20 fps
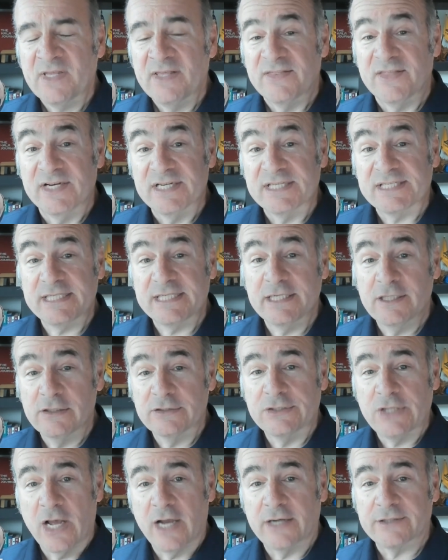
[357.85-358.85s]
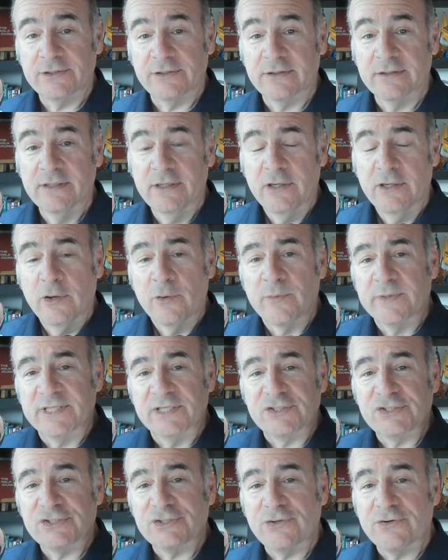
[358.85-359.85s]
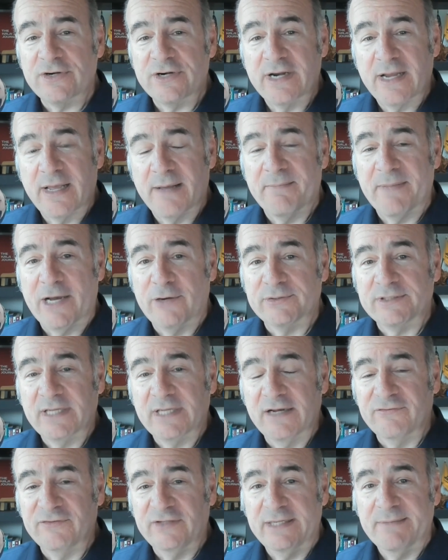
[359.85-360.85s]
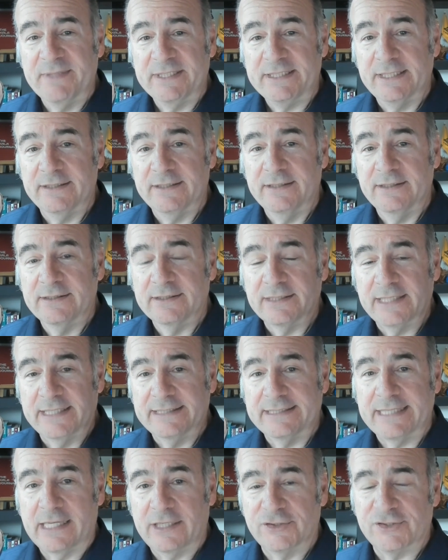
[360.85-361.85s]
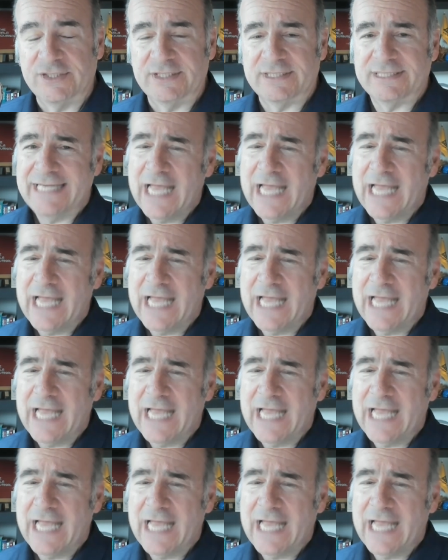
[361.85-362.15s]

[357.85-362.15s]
than a single doctor with a certain amount of limited intelligence.